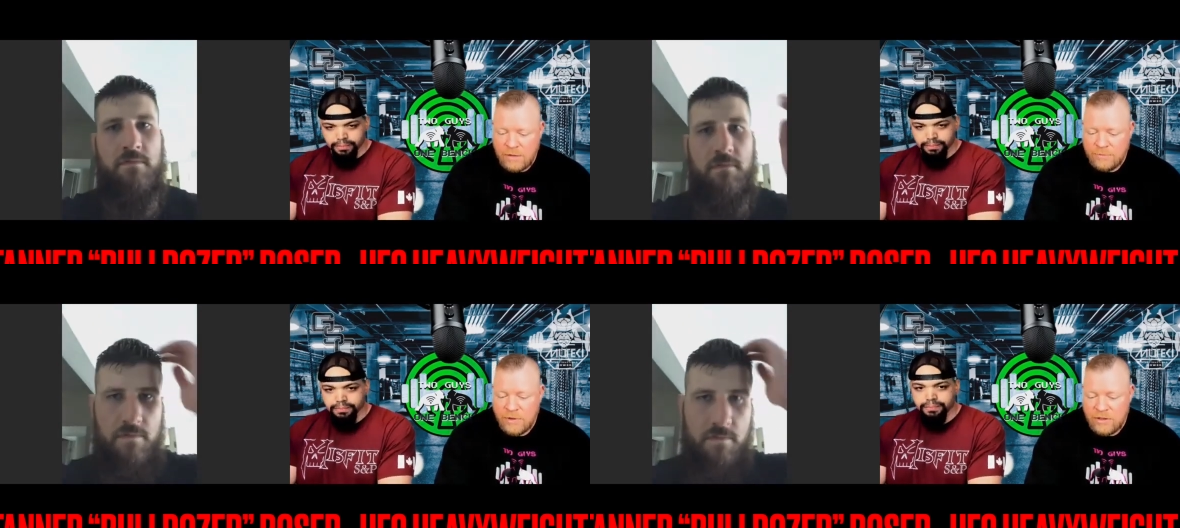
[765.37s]

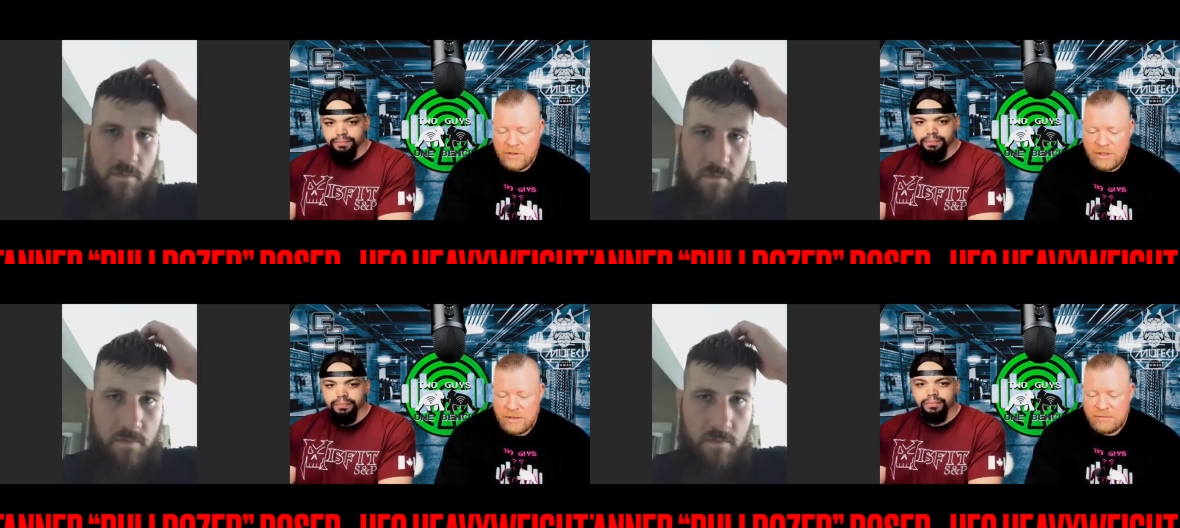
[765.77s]
Speaker 1: but you
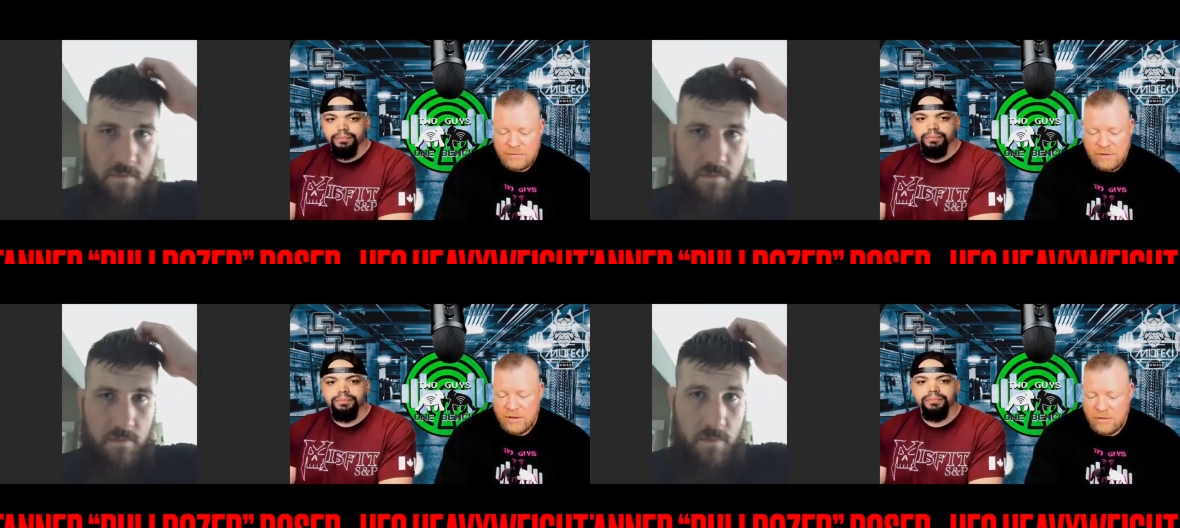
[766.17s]
did,
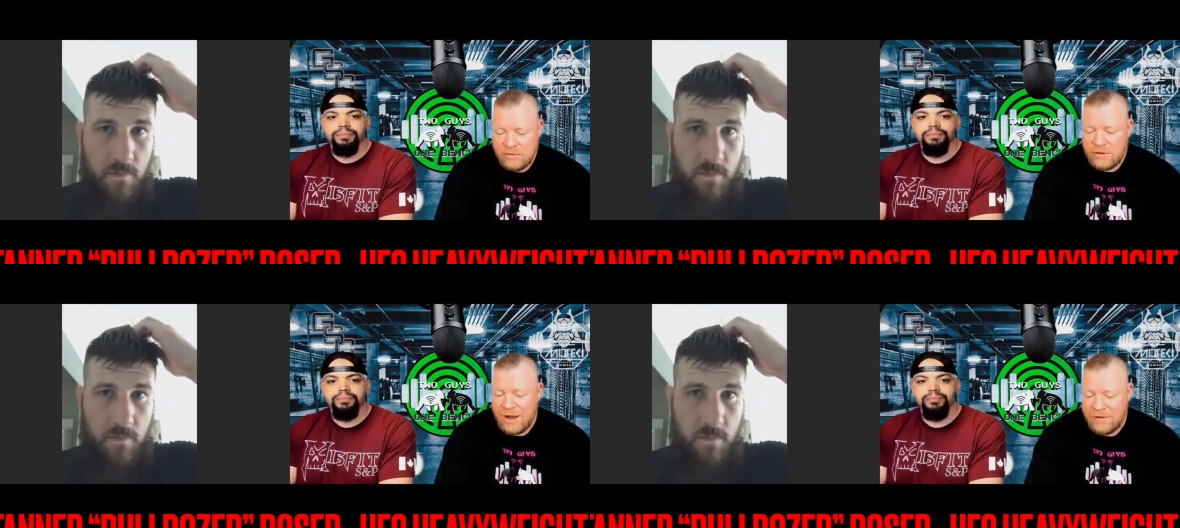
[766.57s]
you
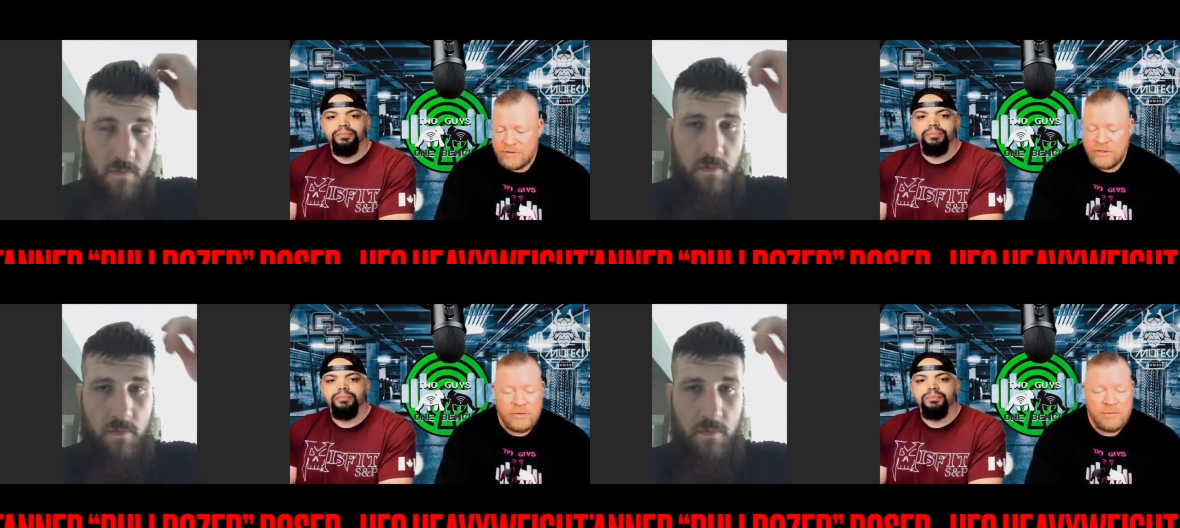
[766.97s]
know,
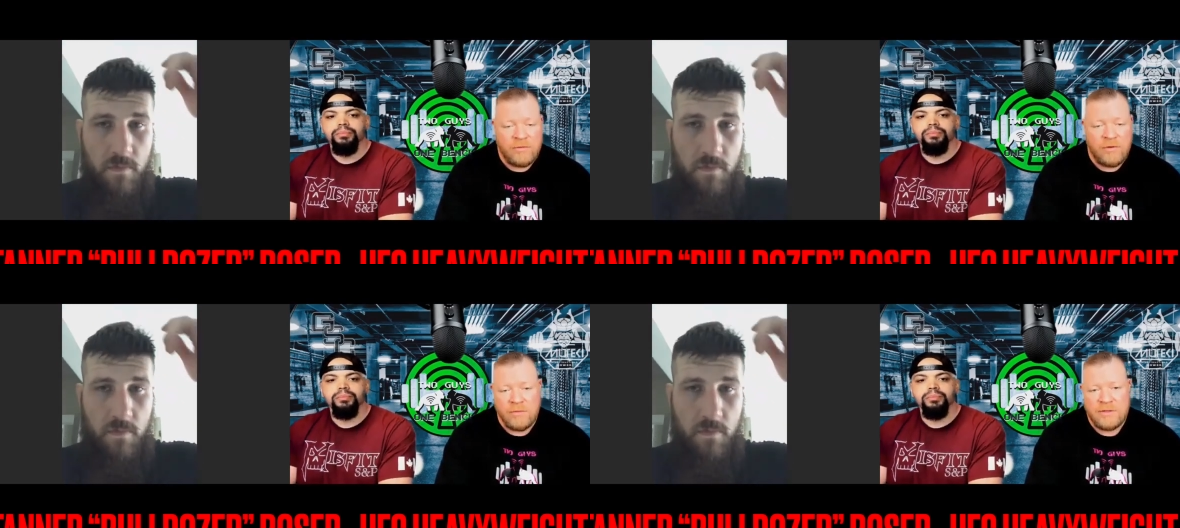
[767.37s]
have two
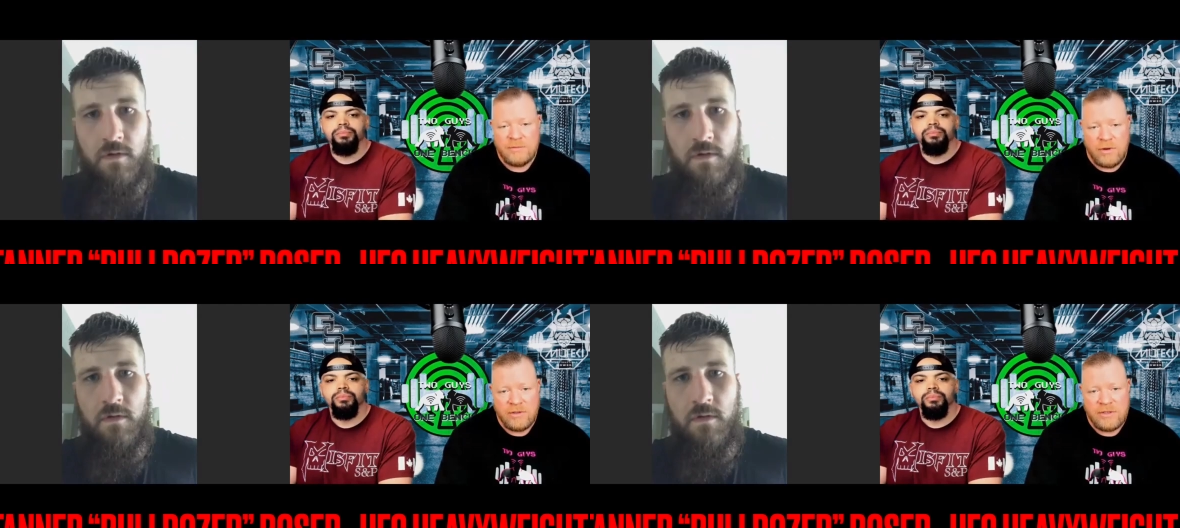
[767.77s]
performance
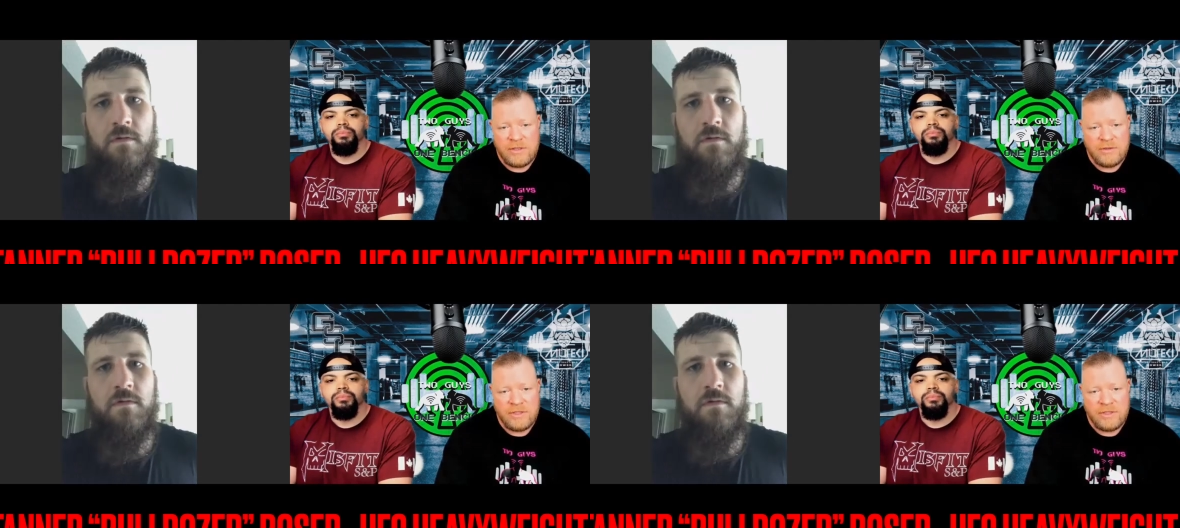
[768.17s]
bonuses,